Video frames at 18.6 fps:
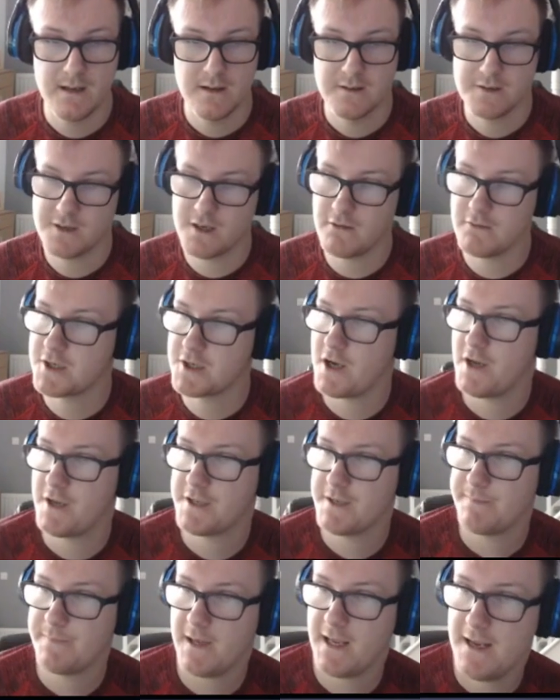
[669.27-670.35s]
Soul Charge,
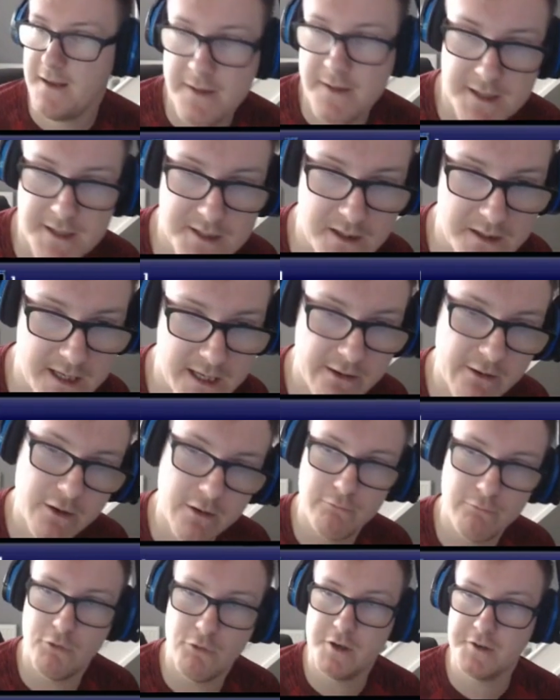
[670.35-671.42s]
you play this, you're near
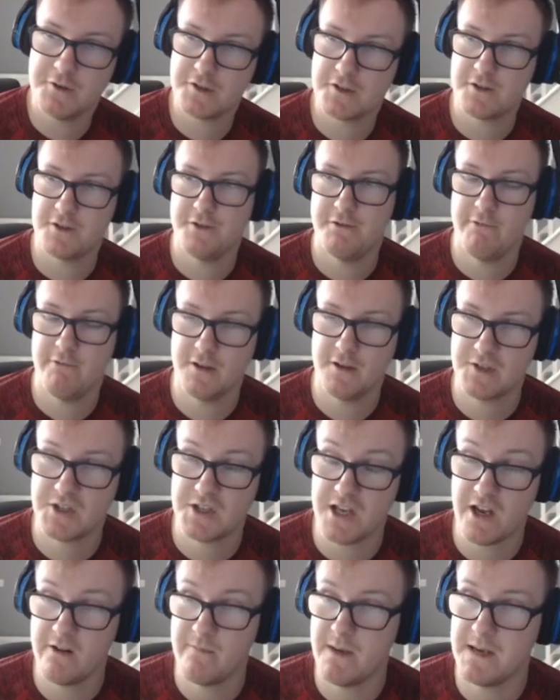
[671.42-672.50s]
enough 1 just because you've got
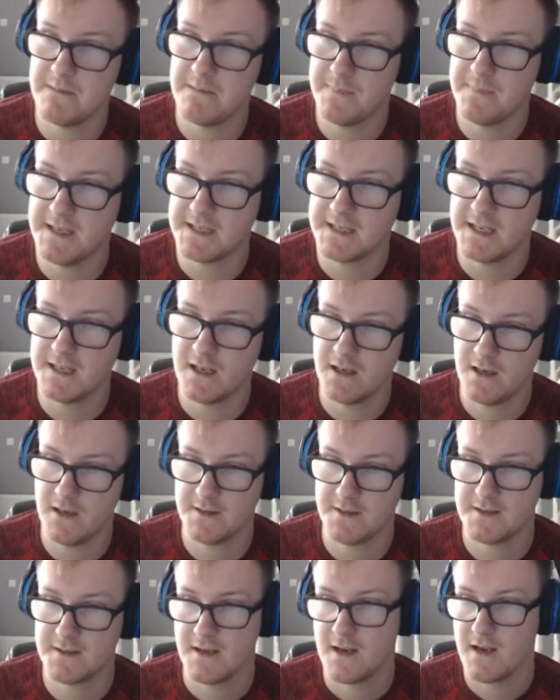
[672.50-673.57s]
so many beastie
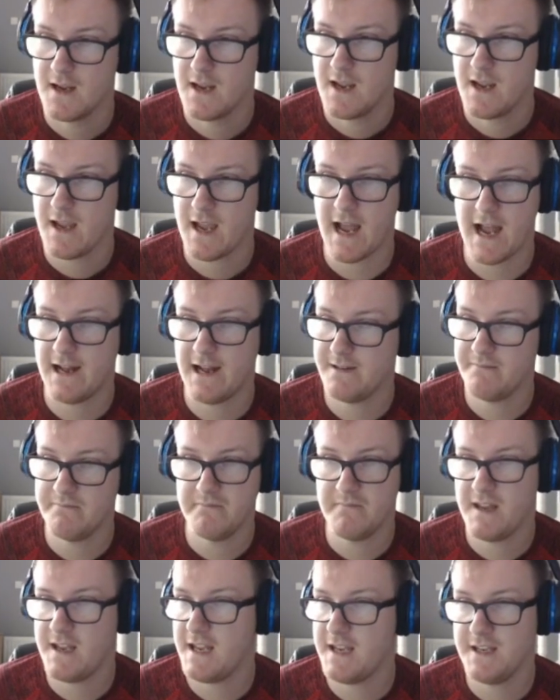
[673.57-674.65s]
cards.
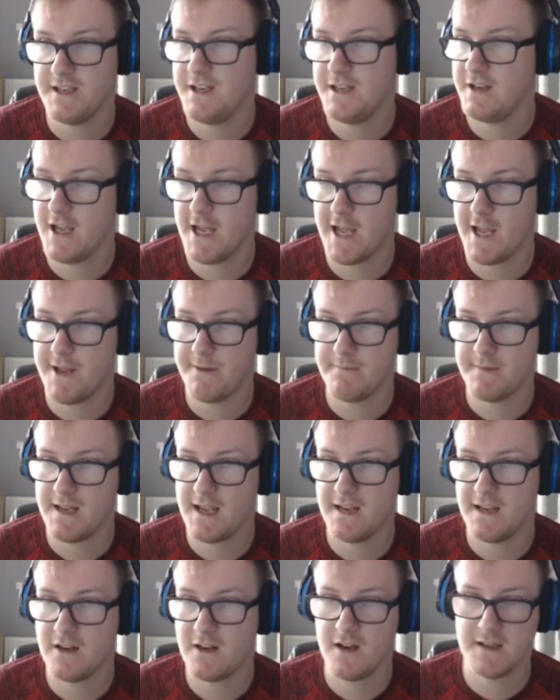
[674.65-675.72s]
And yeah,
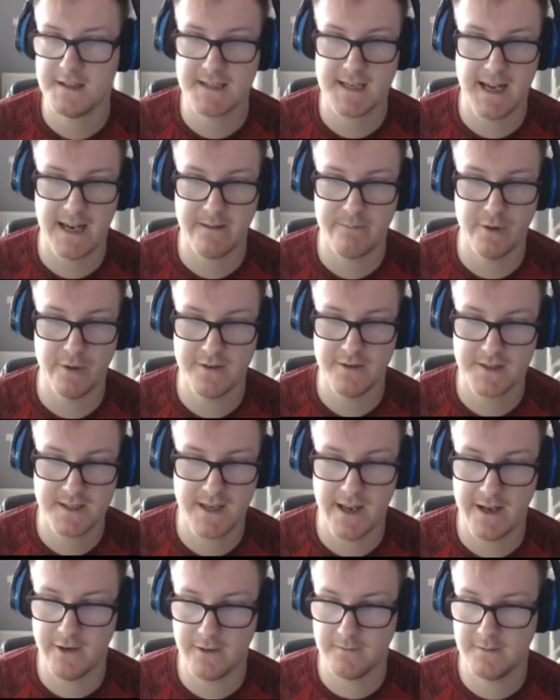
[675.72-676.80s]
you can't attack, but you're just
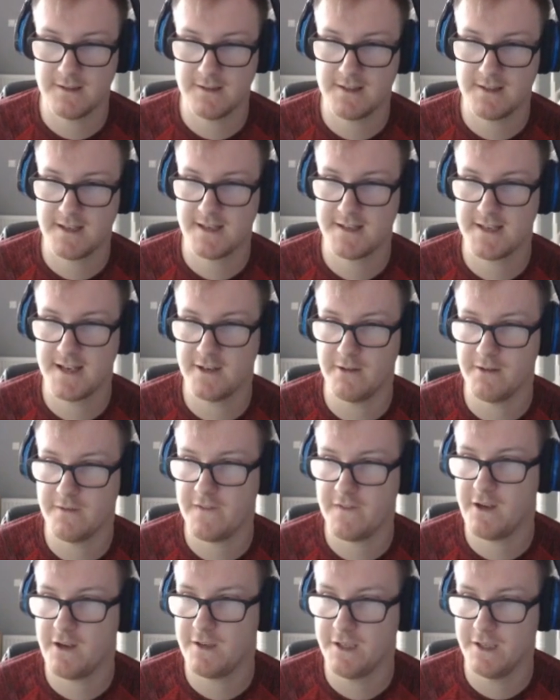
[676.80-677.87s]
setting up the
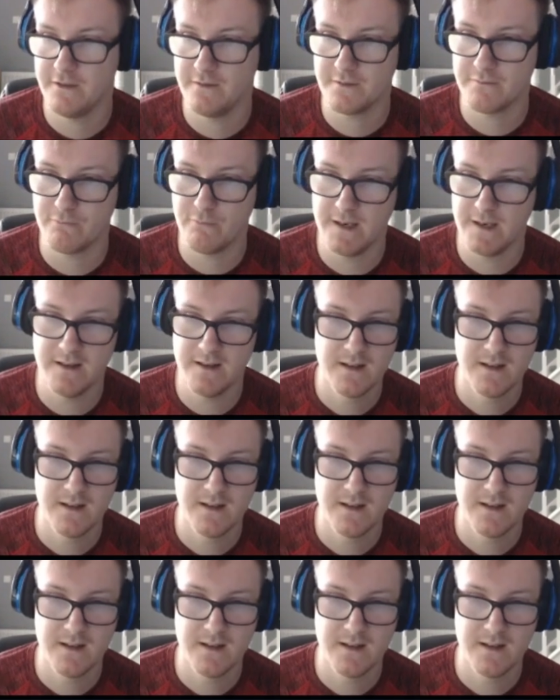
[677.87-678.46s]
field and you just win.